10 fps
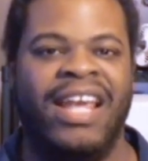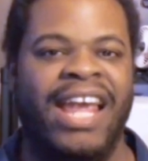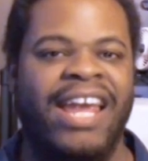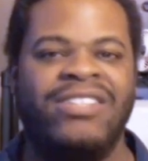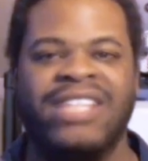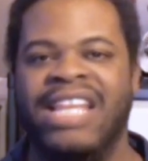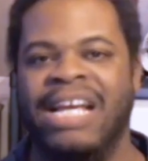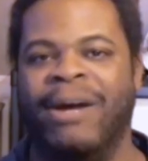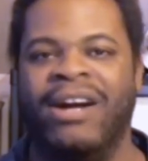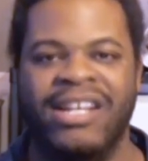And here's the thing
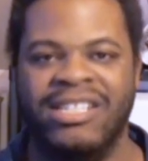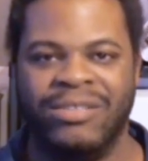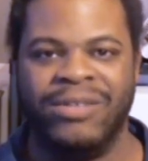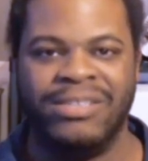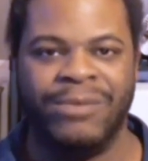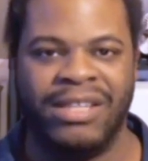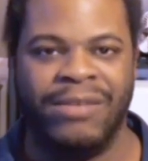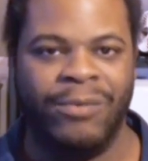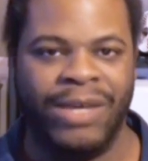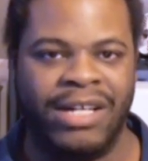about injuries with
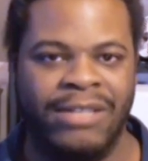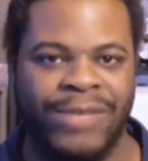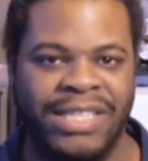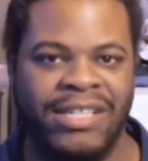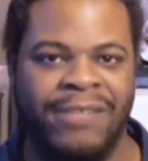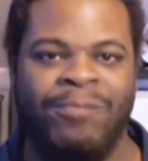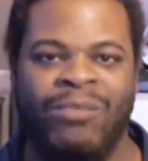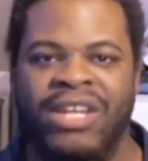comes wrestling.